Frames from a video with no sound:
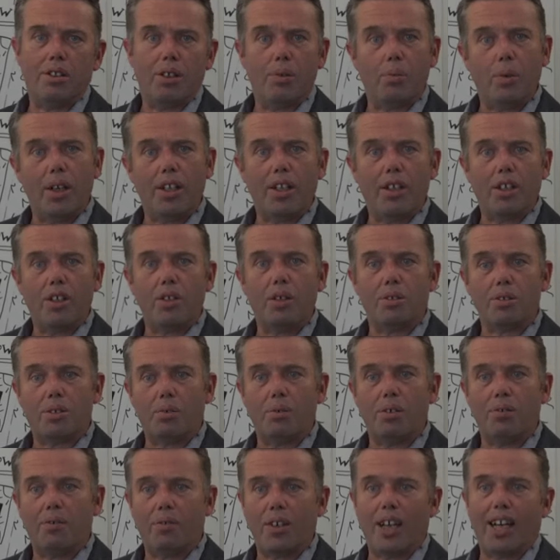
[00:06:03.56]
that when you go
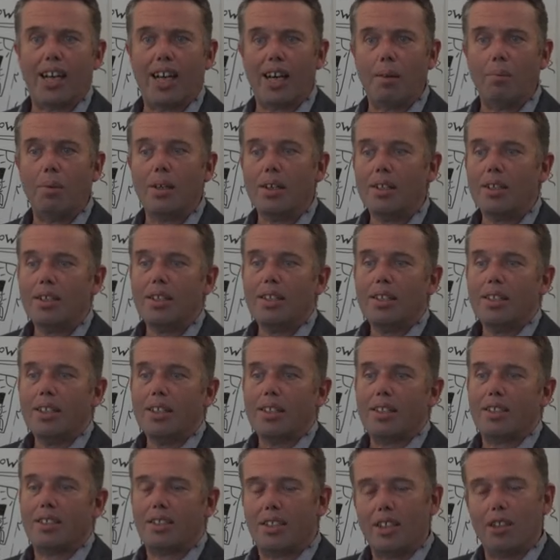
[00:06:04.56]
onto a farm,
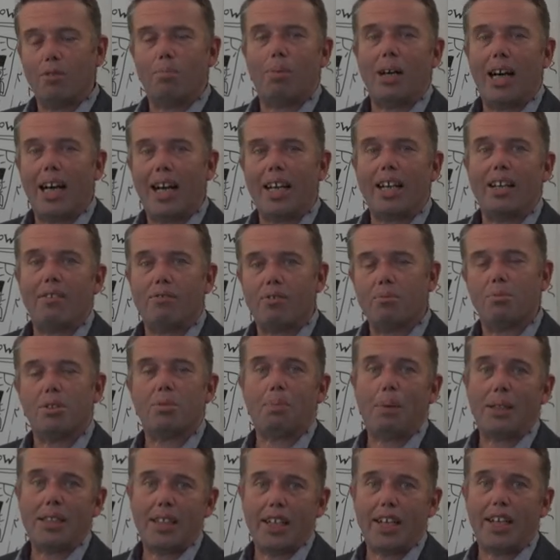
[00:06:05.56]
they're still buying from a
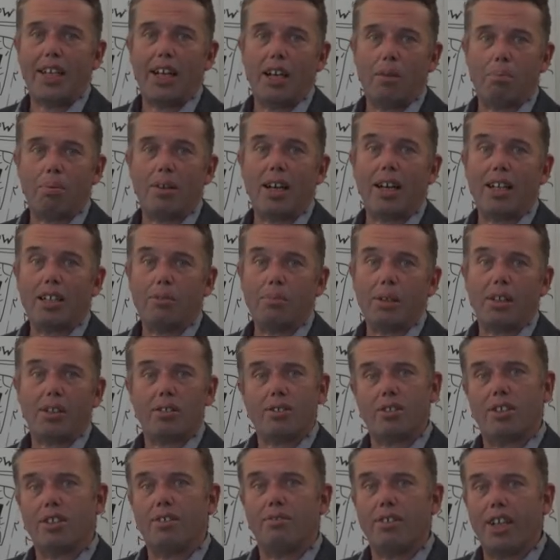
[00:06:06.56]
particular brand
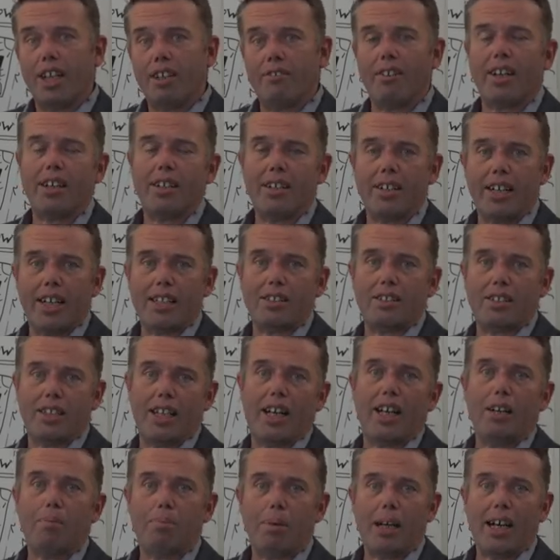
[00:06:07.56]
because the great granddad
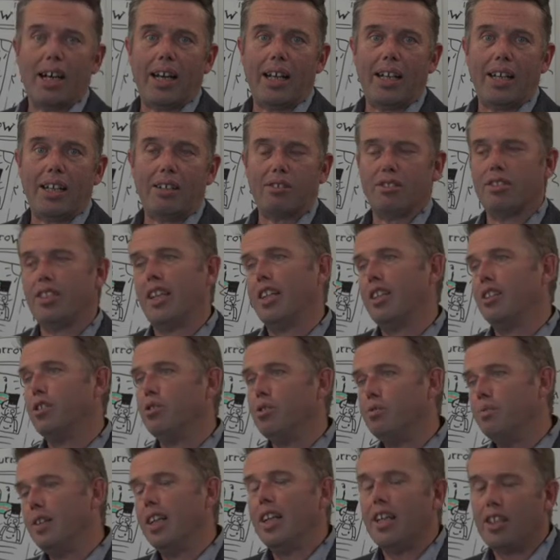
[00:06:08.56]
started buying it because they had a
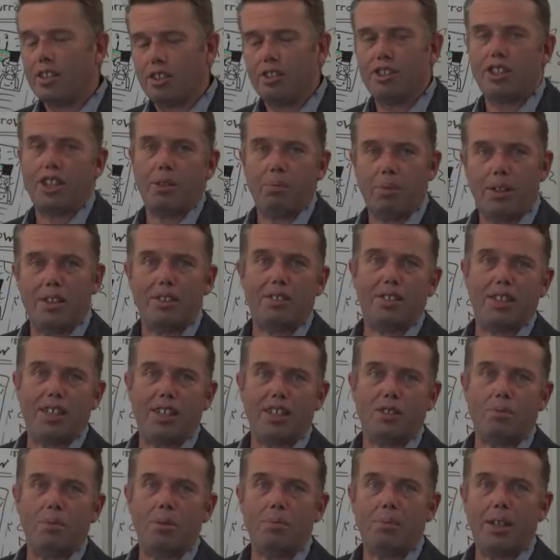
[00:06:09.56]
good relationship with the
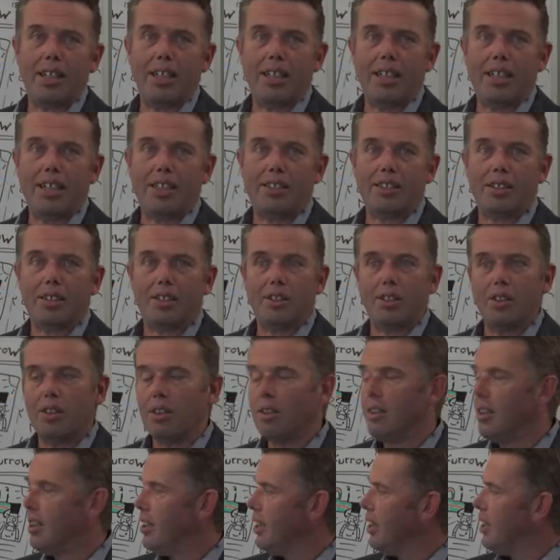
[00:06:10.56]
salesman many years
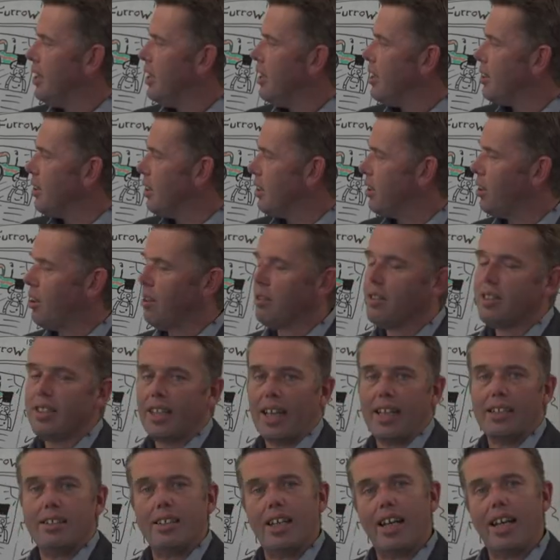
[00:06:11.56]
ago. So
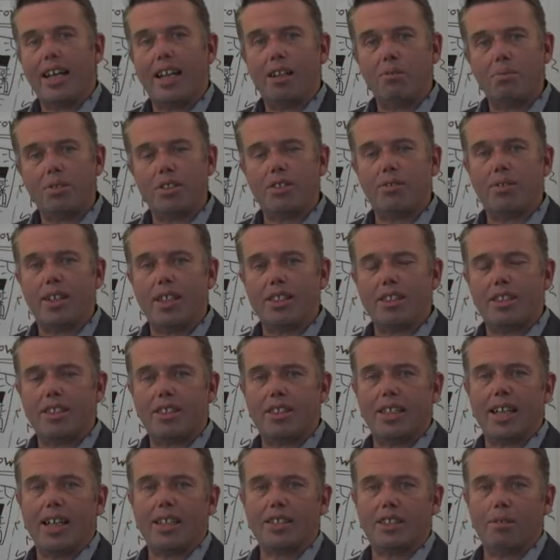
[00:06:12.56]
content helps to actually
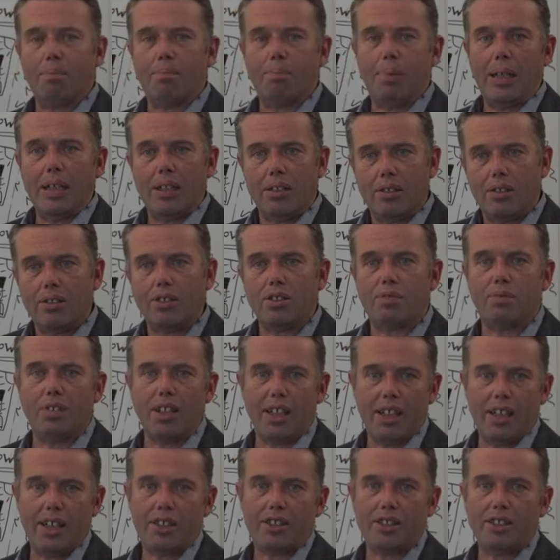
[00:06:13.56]
start to build those
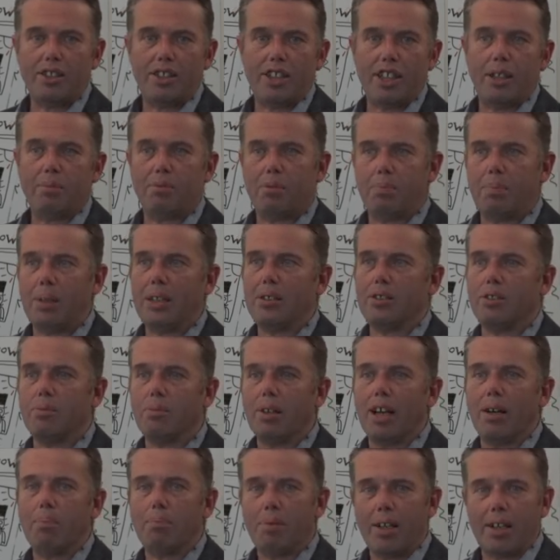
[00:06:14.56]
relationships, build up
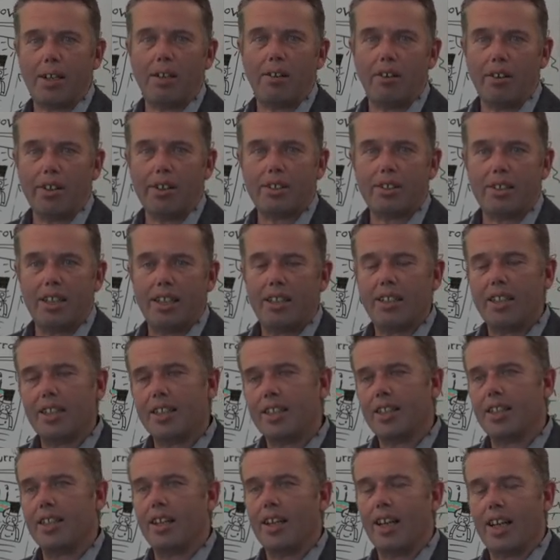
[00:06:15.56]
that brand loyalty that
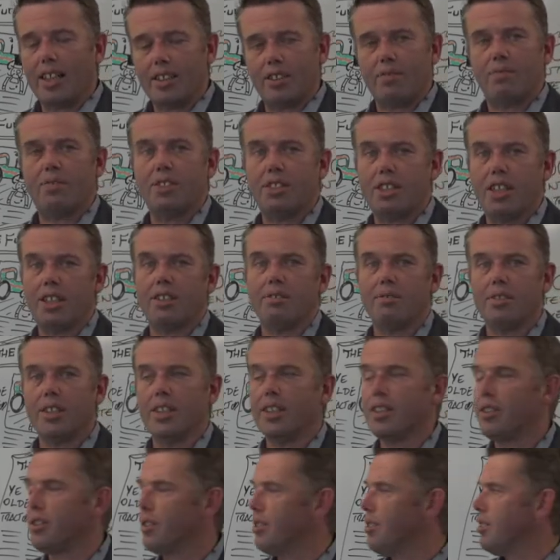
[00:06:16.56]
can last for
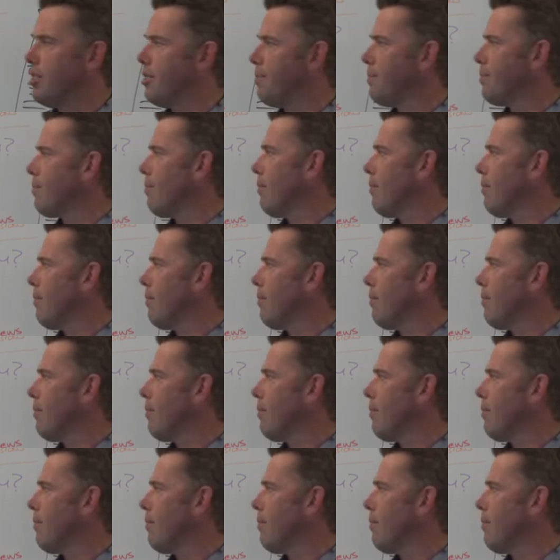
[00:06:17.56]
generations.